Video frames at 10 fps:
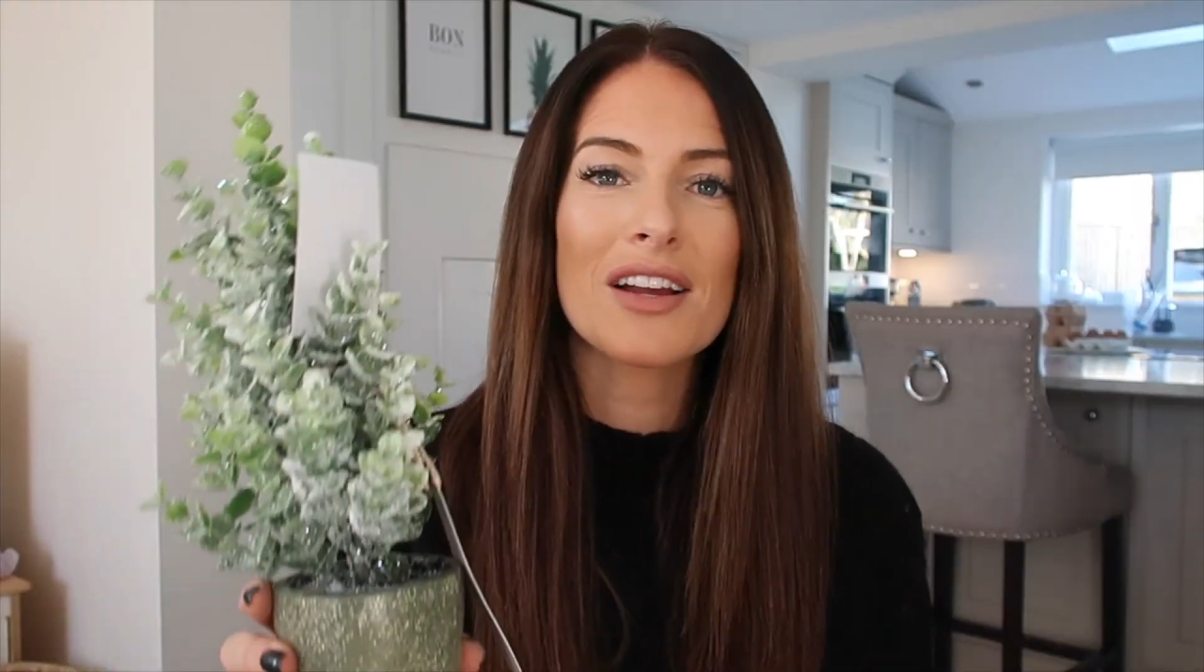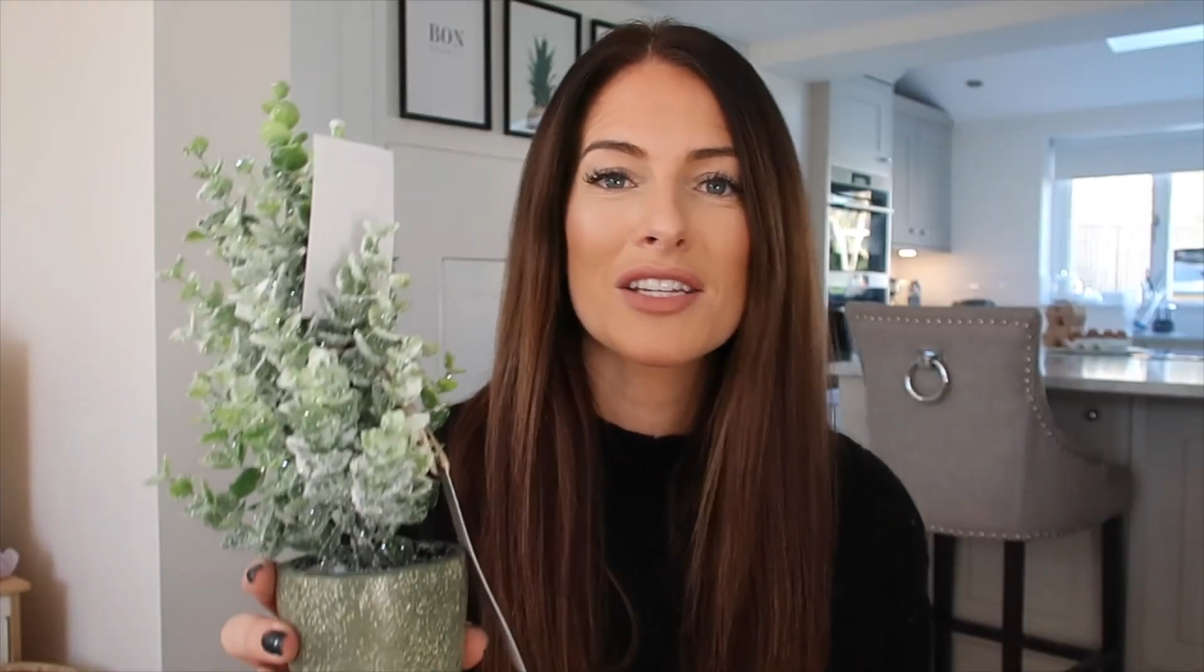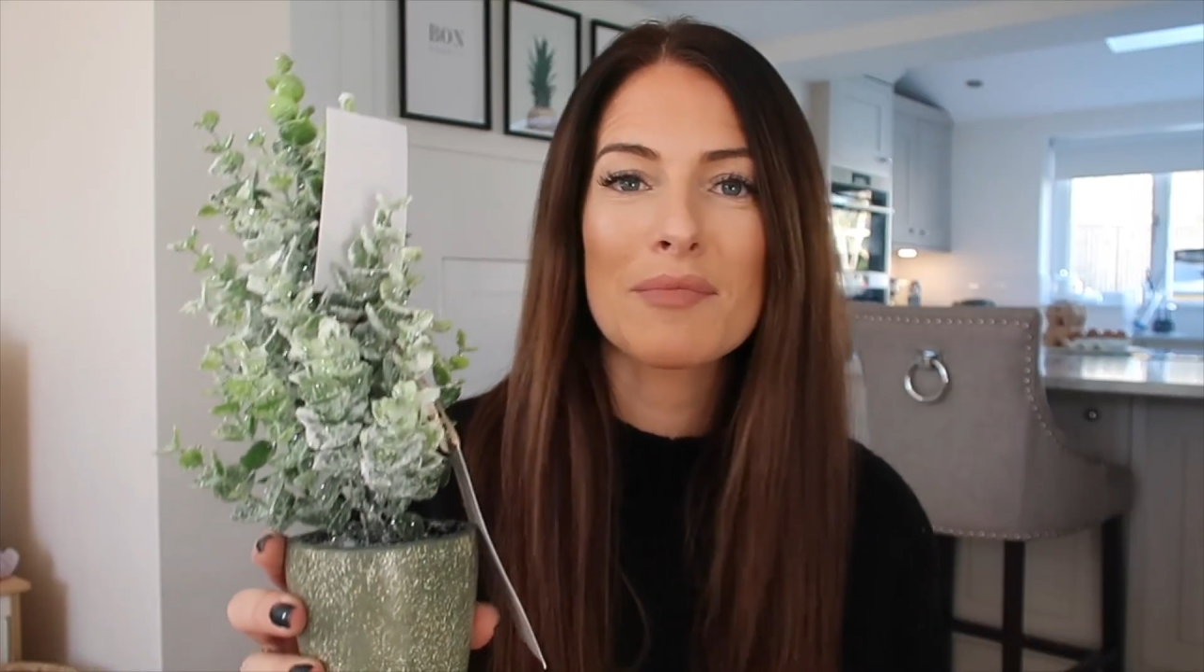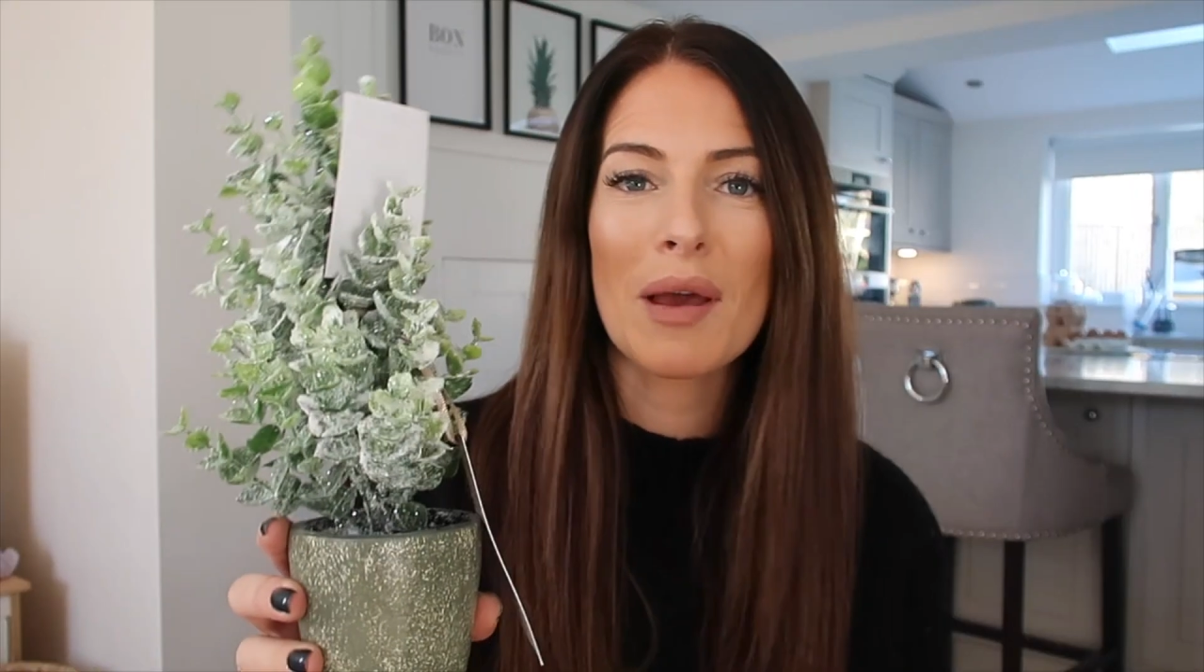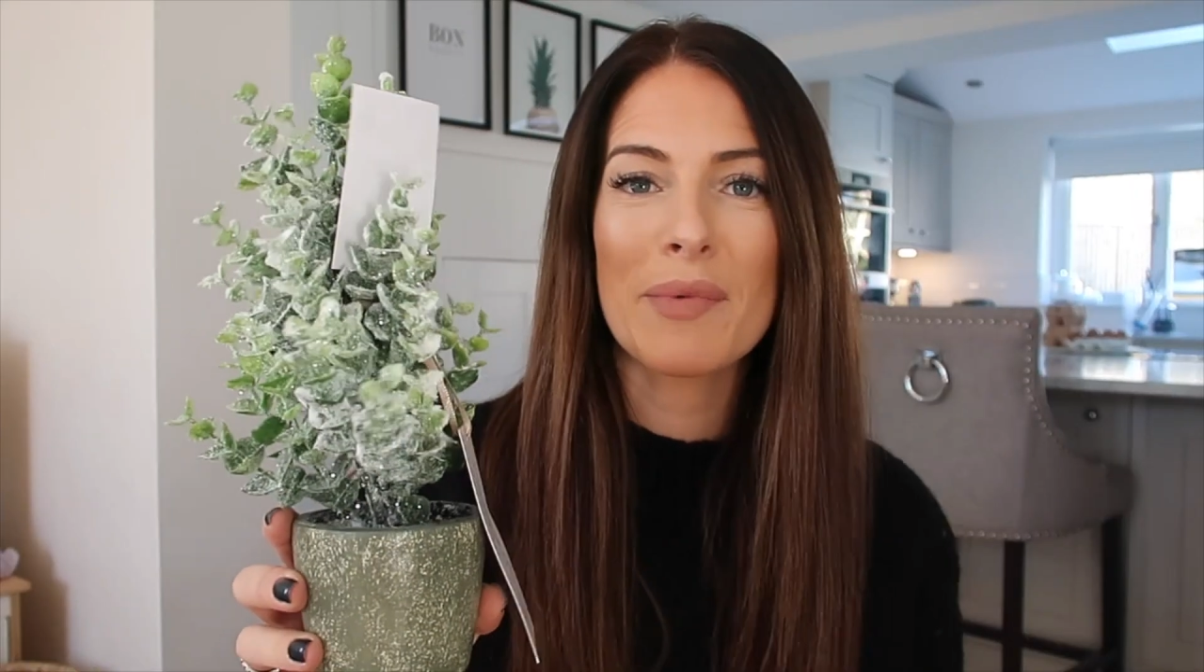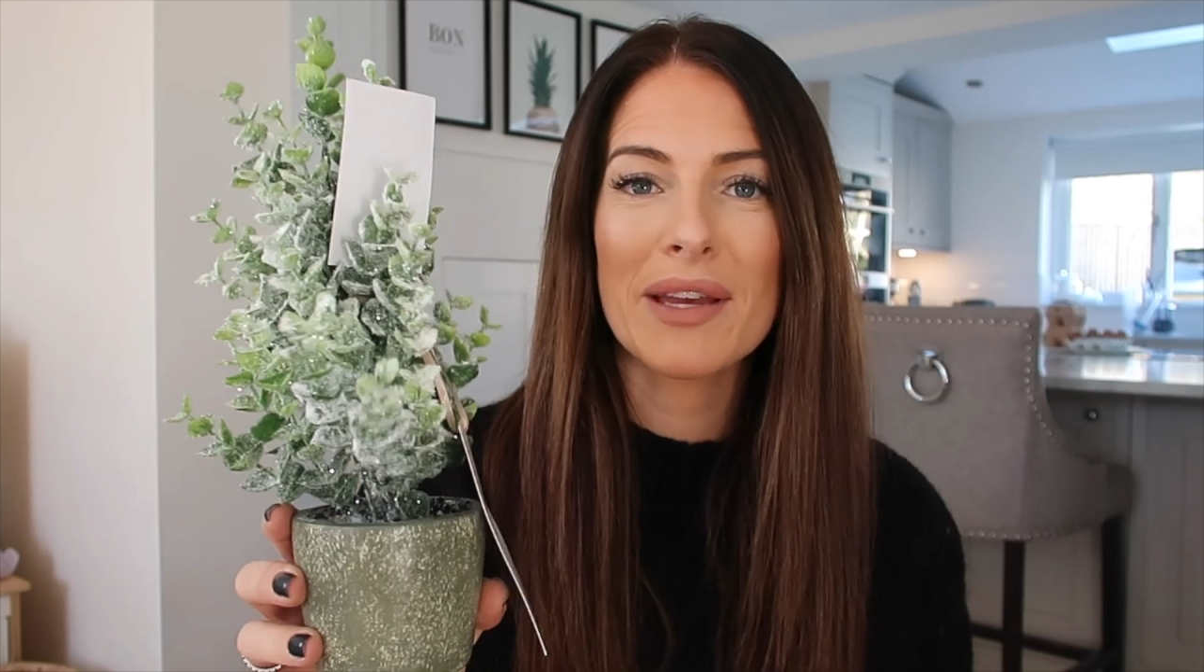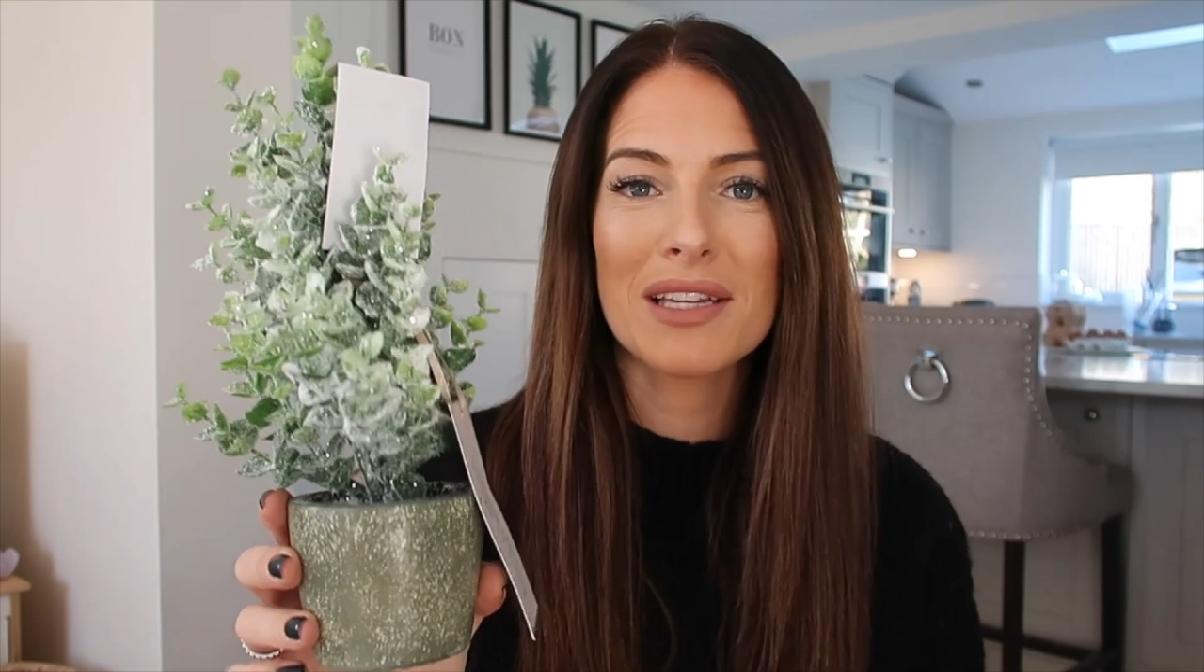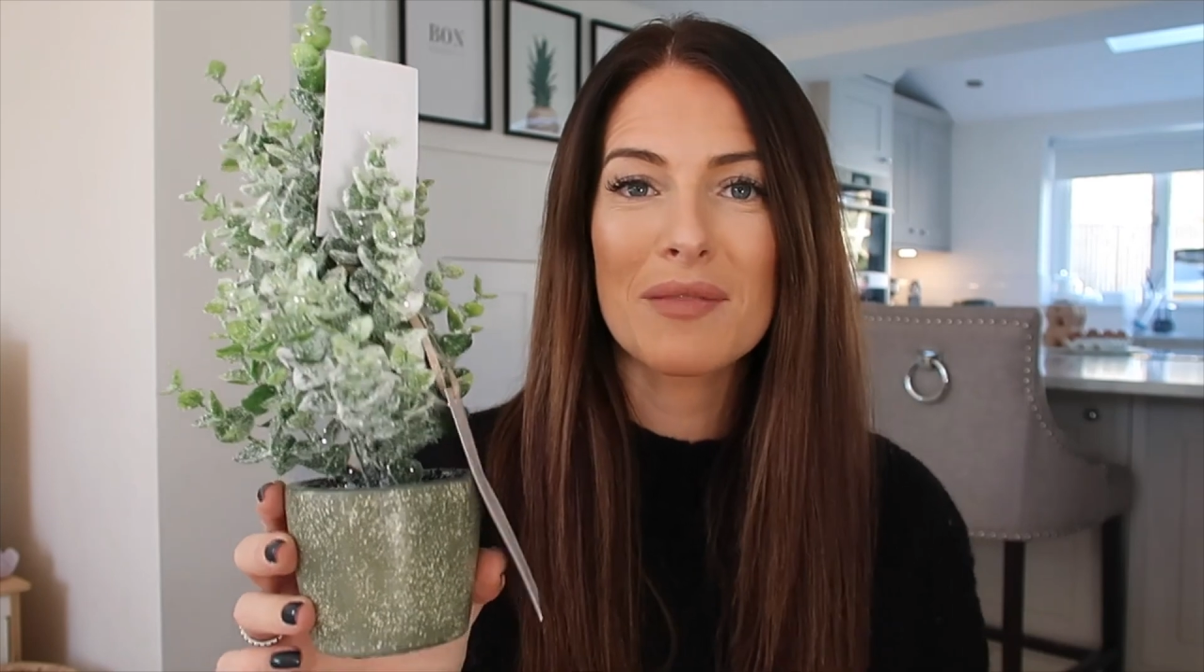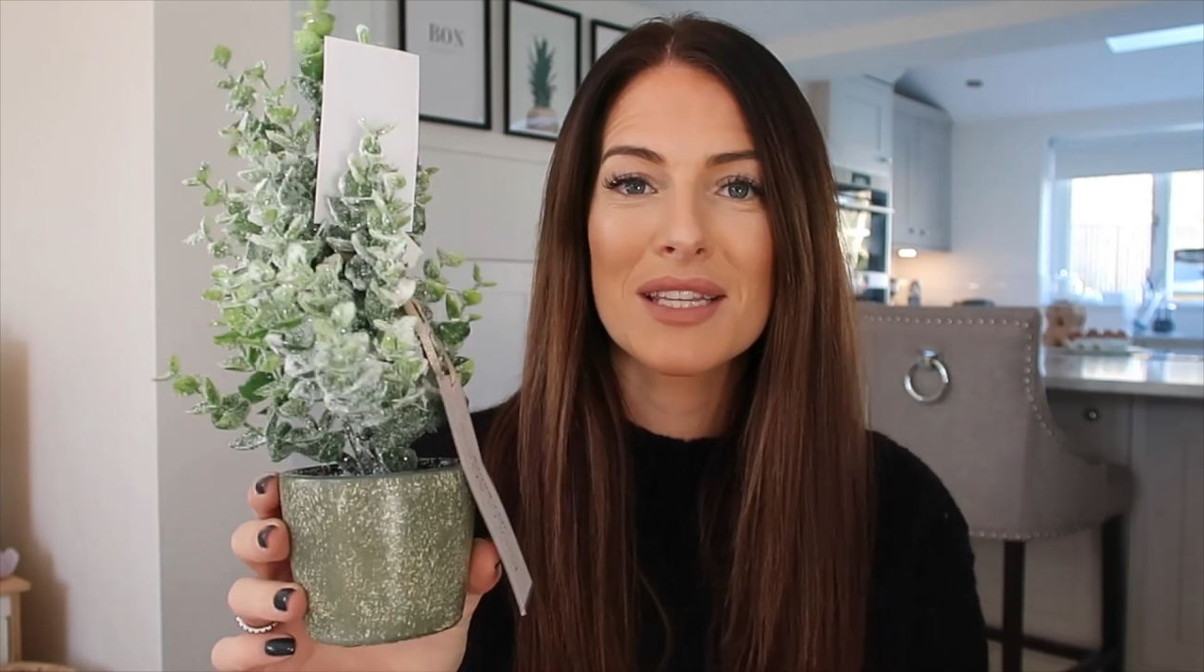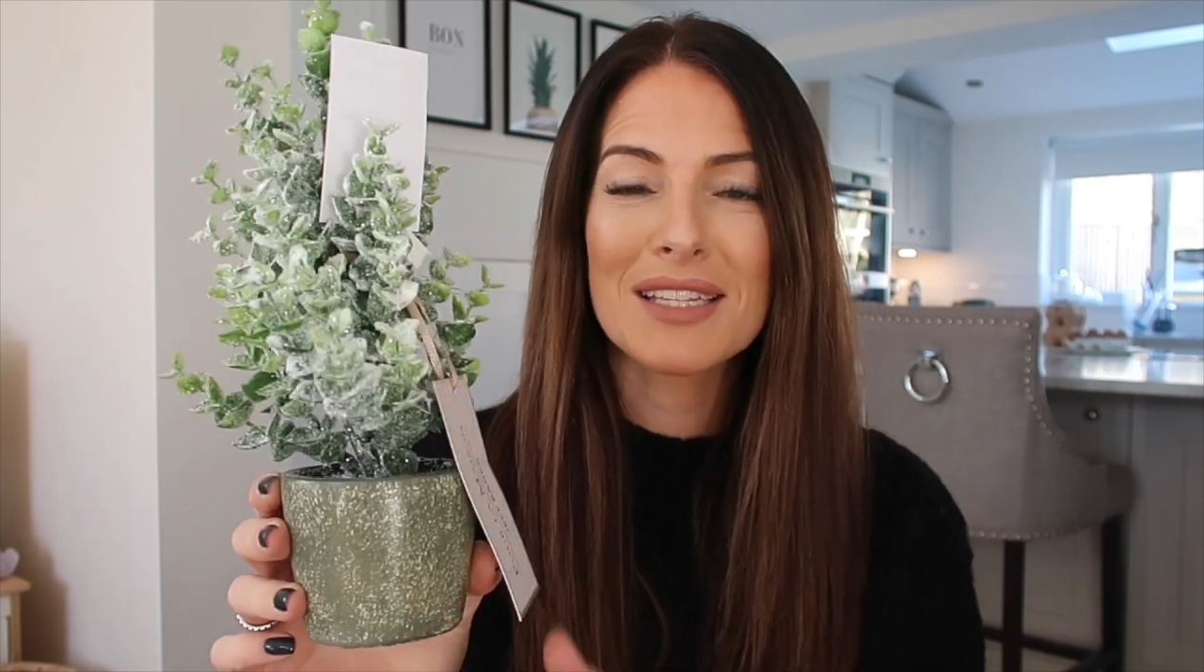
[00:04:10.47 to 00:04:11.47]
item I
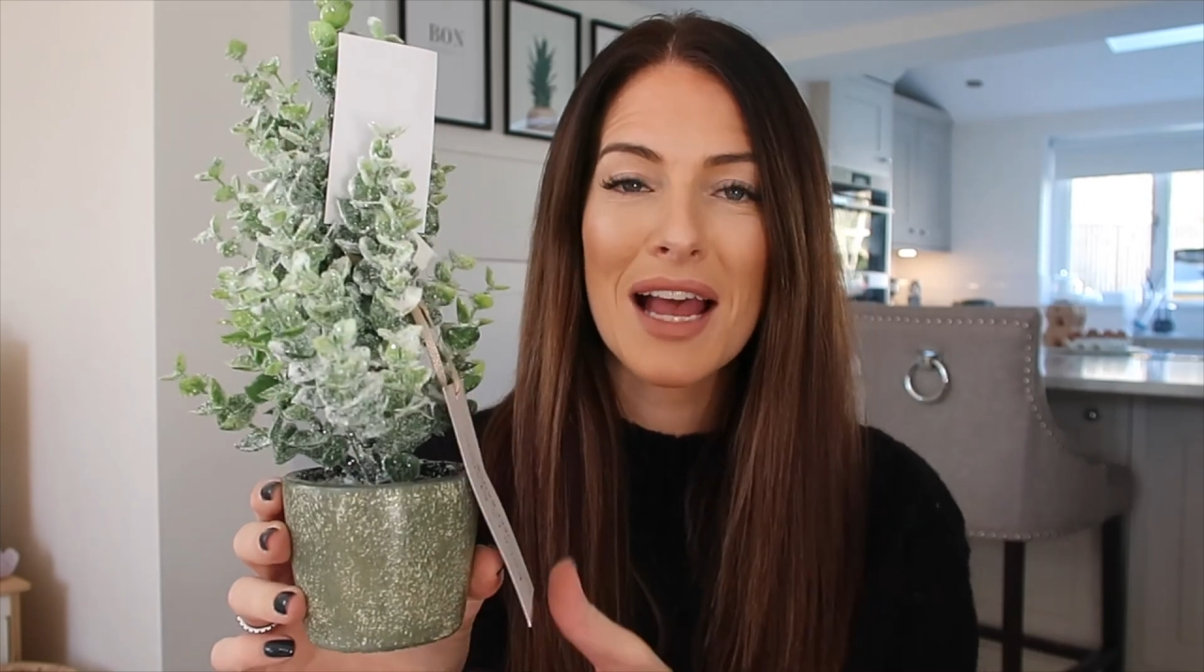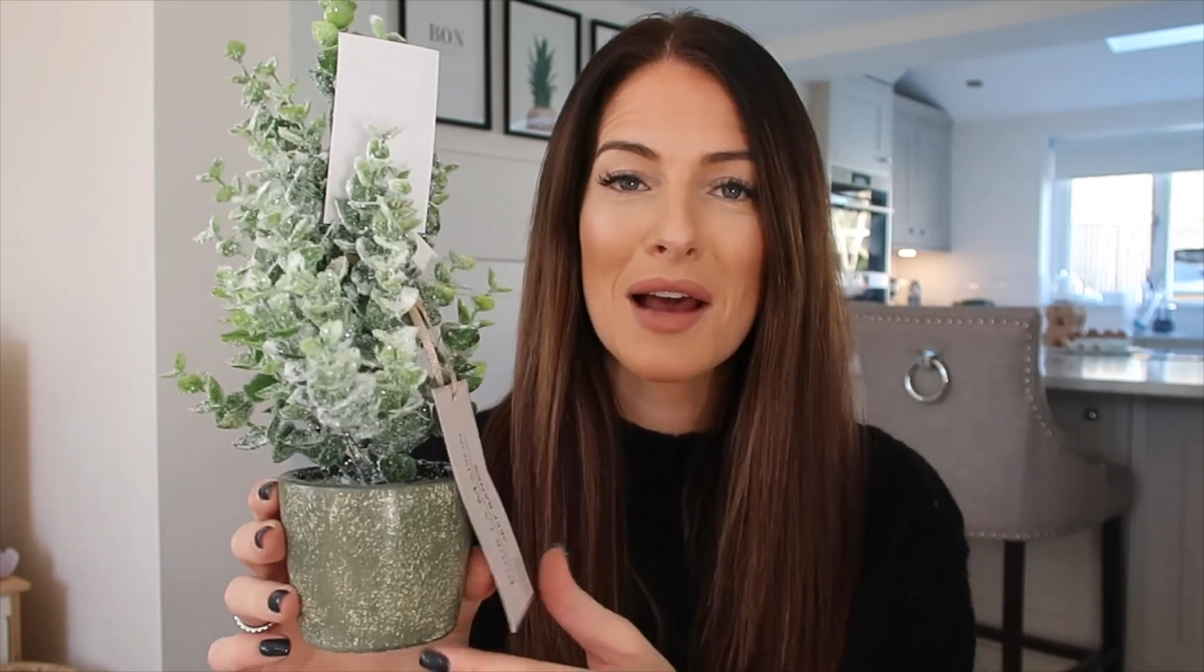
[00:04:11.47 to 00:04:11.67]
picked up is this